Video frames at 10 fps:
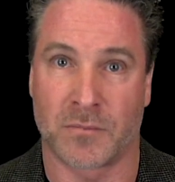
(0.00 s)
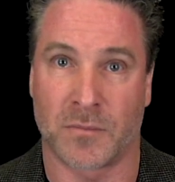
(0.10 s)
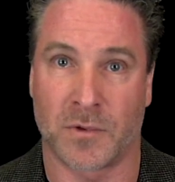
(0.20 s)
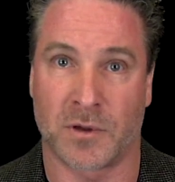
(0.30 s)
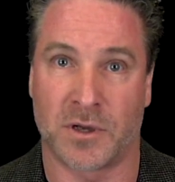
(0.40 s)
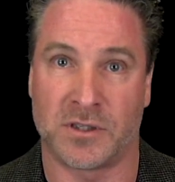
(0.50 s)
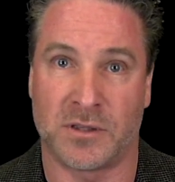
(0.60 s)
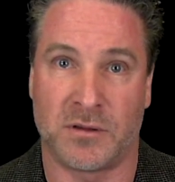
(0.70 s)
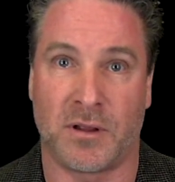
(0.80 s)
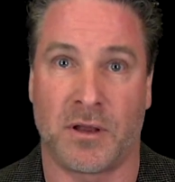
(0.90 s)
Because,
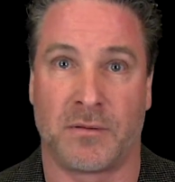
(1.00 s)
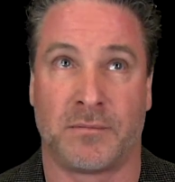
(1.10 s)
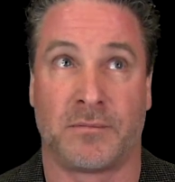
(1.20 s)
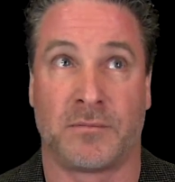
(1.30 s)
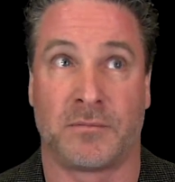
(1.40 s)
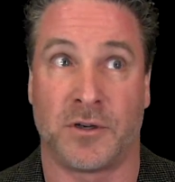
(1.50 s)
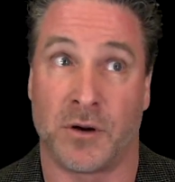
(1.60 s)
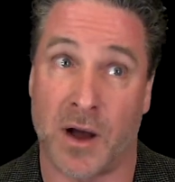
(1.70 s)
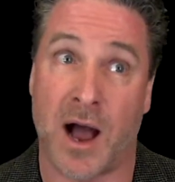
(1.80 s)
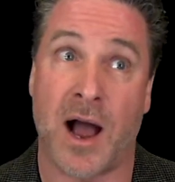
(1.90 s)

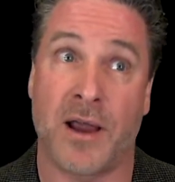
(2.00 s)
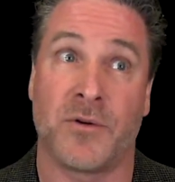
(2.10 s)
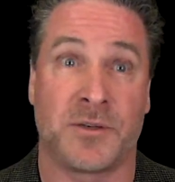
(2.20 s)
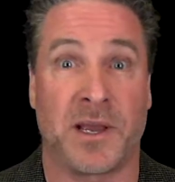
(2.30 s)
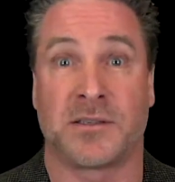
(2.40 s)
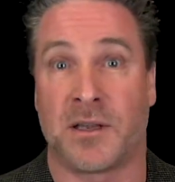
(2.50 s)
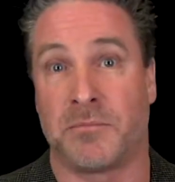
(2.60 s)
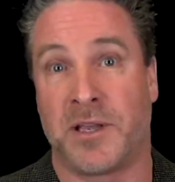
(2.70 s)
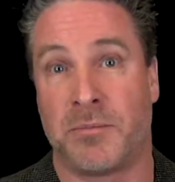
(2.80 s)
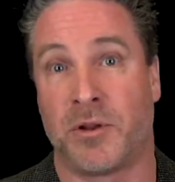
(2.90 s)
I respect some
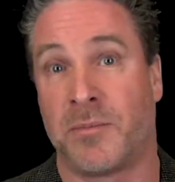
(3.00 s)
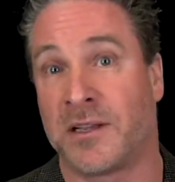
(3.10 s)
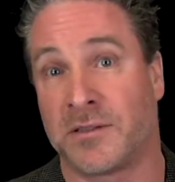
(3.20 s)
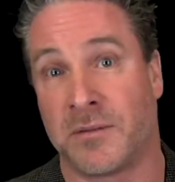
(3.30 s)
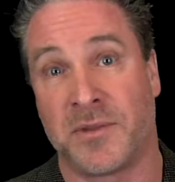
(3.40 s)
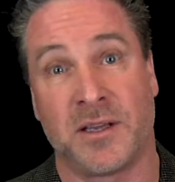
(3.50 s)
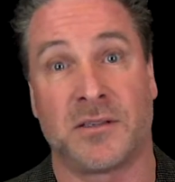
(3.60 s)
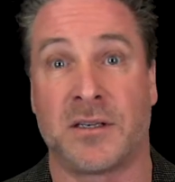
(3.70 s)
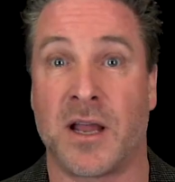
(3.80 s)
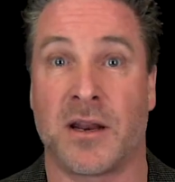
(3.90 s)
people about some things
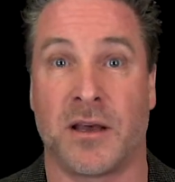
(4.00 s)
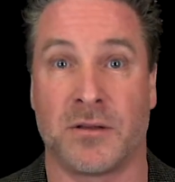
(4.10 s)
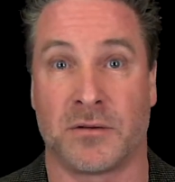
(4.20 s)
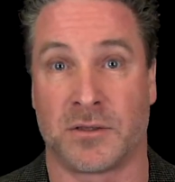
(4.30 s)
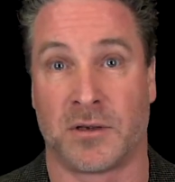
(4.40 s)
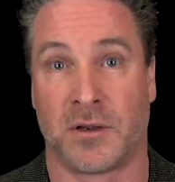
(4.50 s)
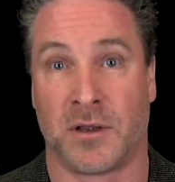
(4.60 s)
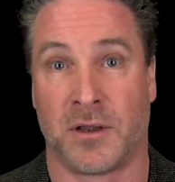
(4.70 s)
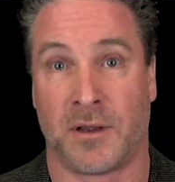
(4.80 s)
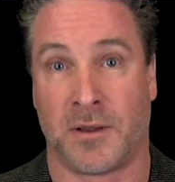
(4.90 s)
and not others.
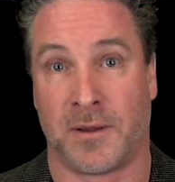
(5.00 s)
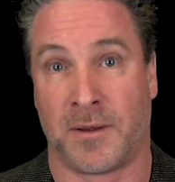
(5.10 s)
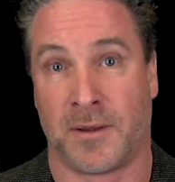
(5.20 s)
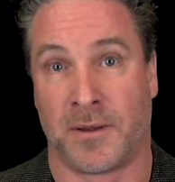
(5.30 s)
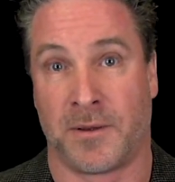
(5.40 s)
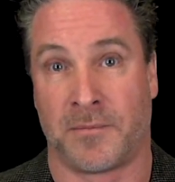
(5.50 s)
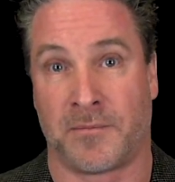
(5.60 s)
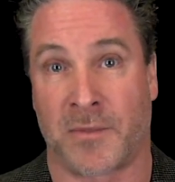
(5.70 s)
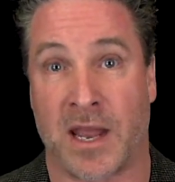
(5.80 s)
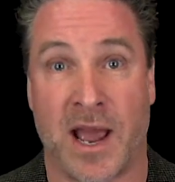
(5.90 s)

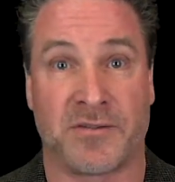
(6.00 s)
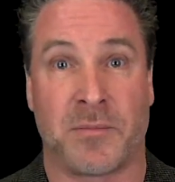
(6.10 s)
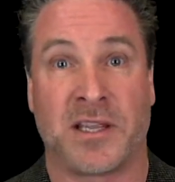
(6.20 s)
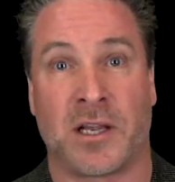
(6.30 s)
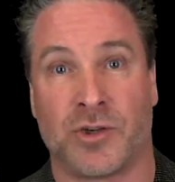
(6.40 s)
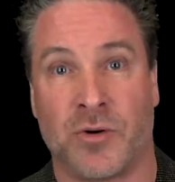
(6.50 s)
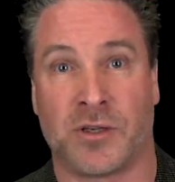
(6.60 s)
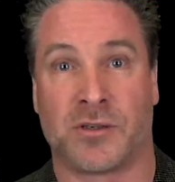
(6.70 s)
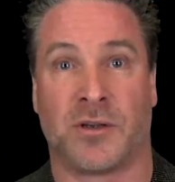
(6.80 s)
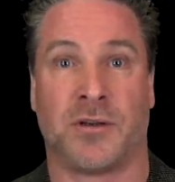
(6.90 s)
And I have to make that choice.